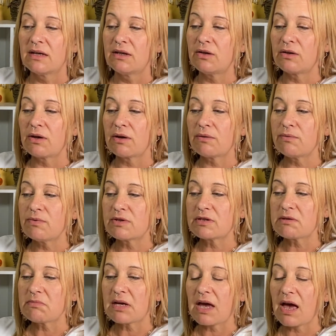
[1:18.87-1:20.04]
you know, with
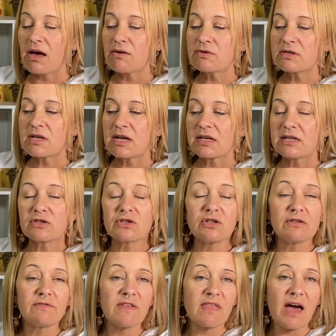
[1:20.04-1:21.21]
something else, then it's
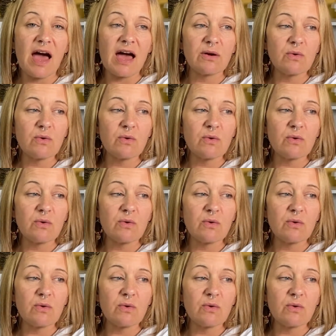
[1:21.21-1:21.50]
good for that.